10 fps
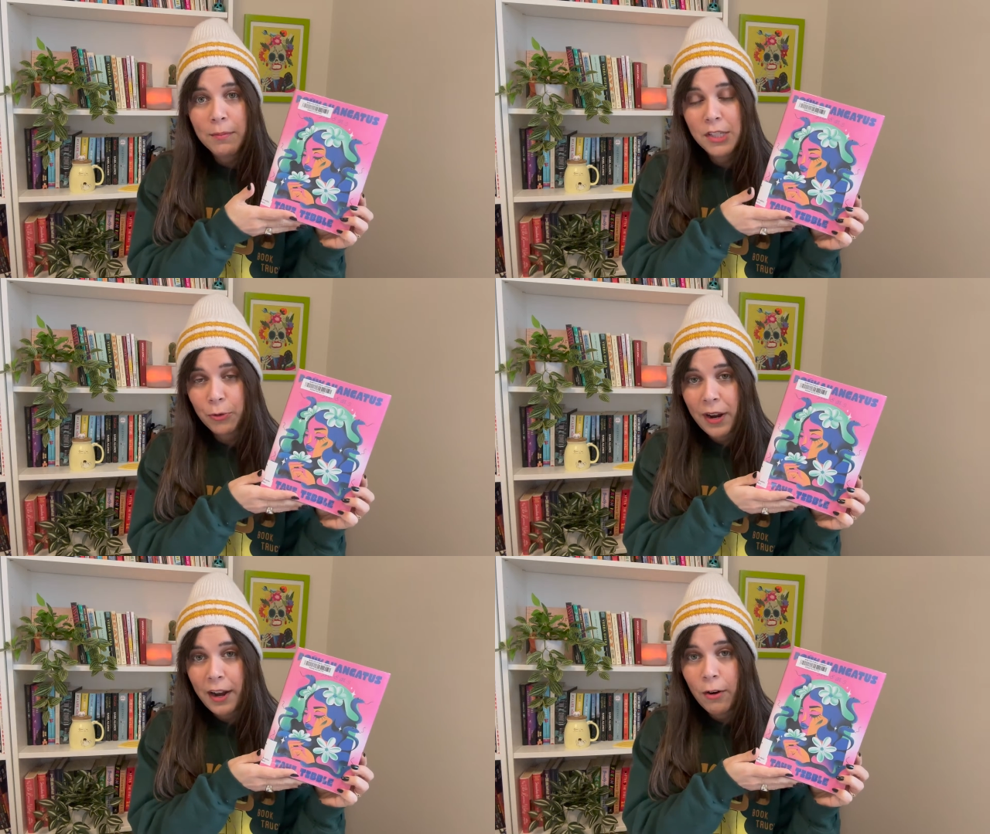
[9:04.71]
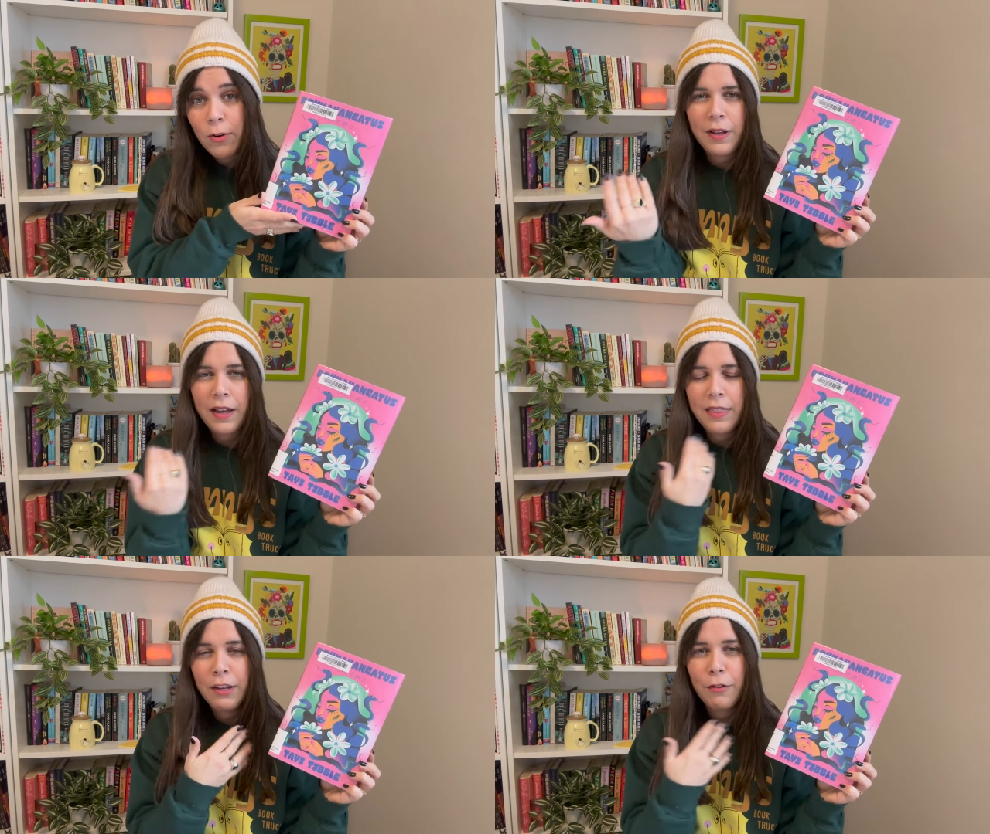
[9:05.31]
throughout. I
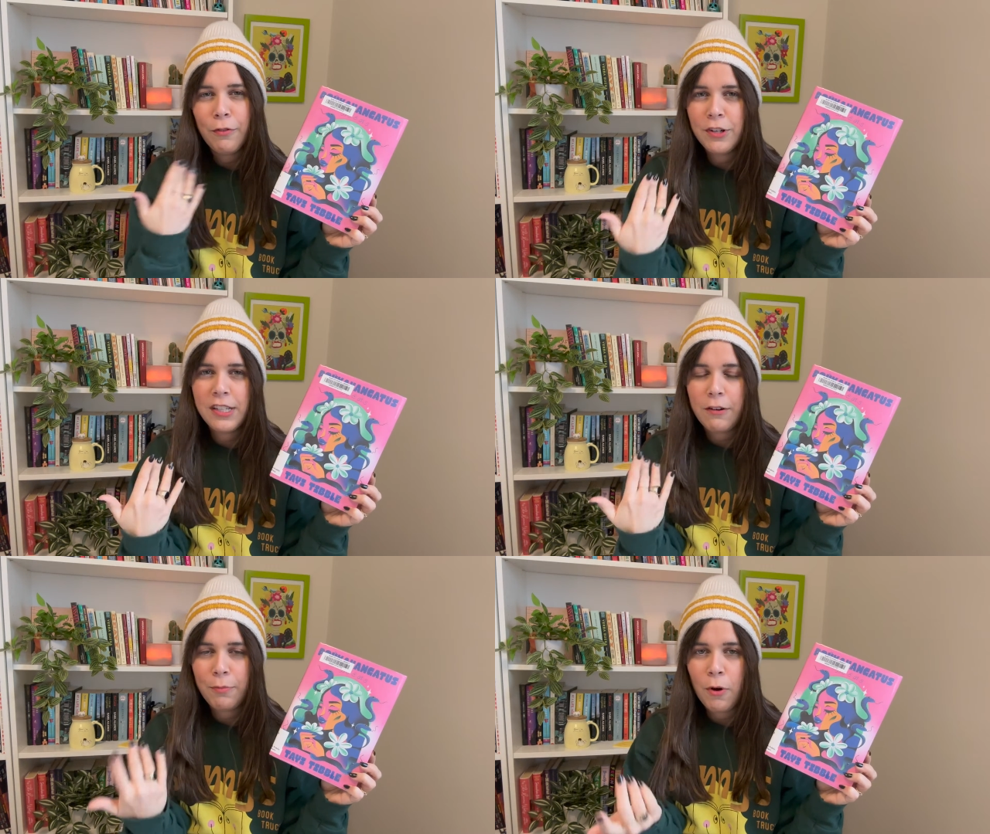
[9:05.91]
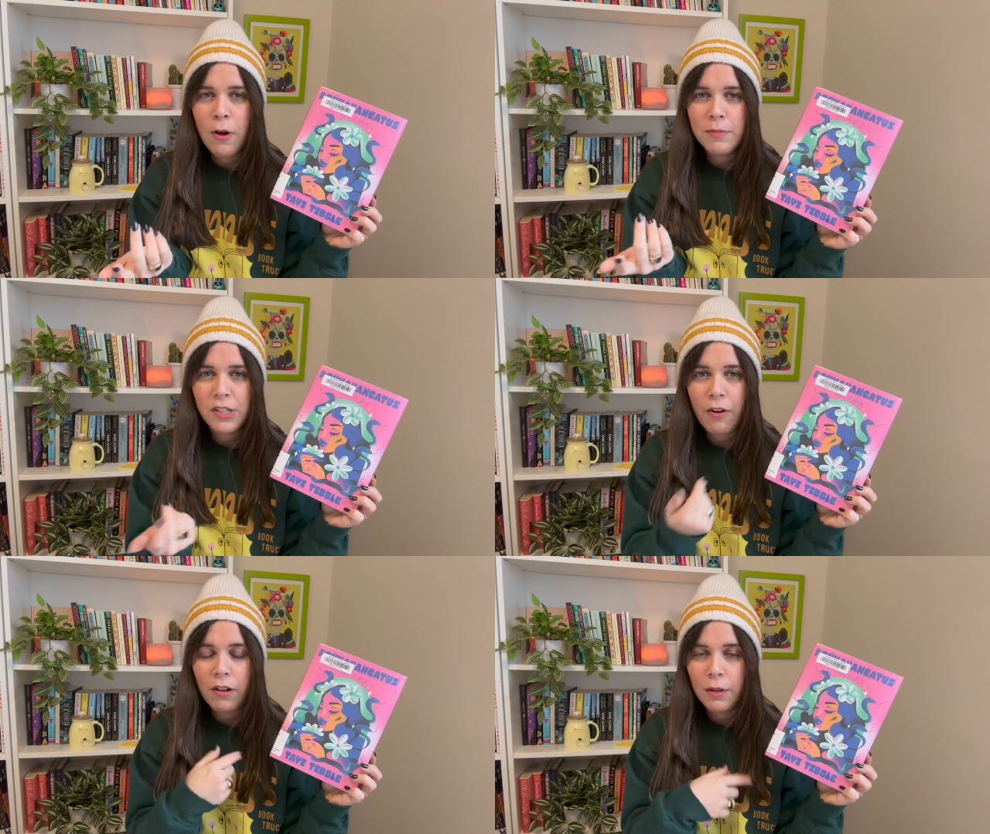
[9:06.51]
think her first set of poems
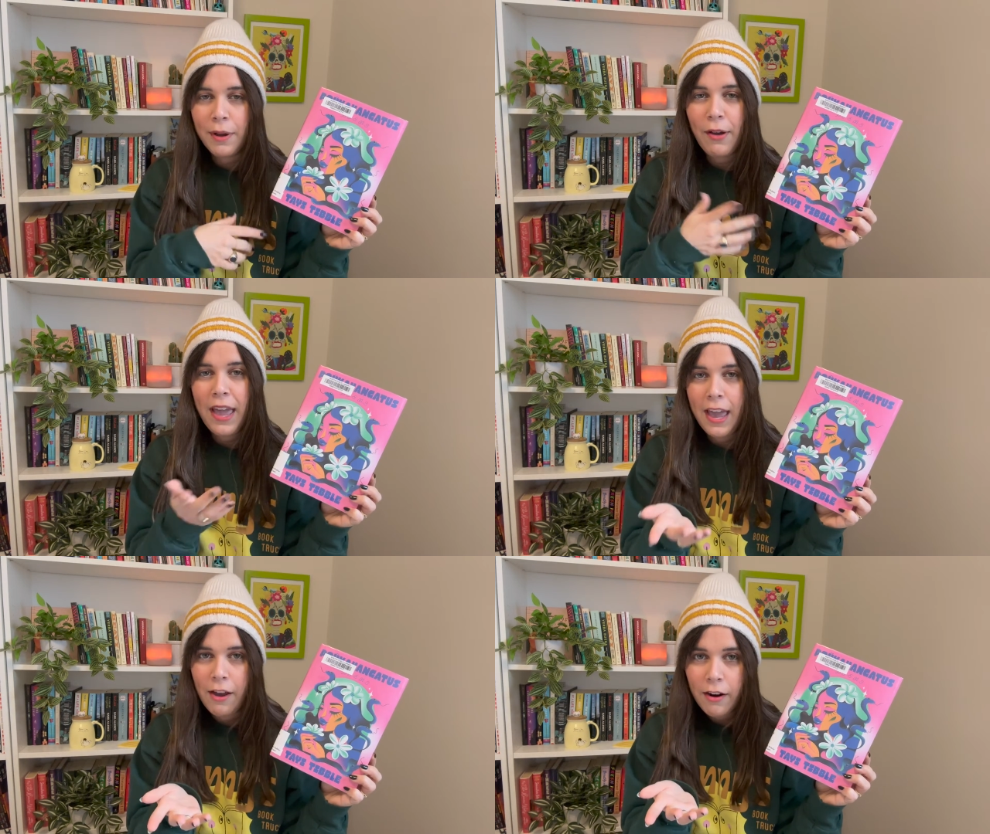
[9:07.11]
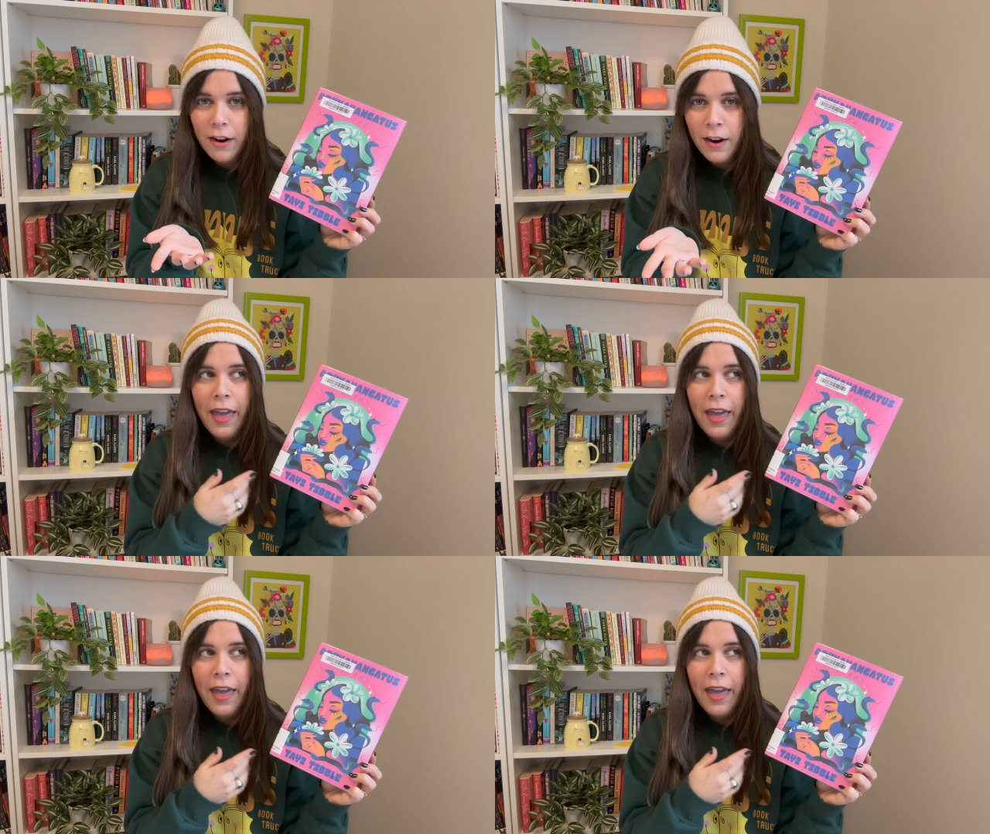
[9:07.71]
are all about hair,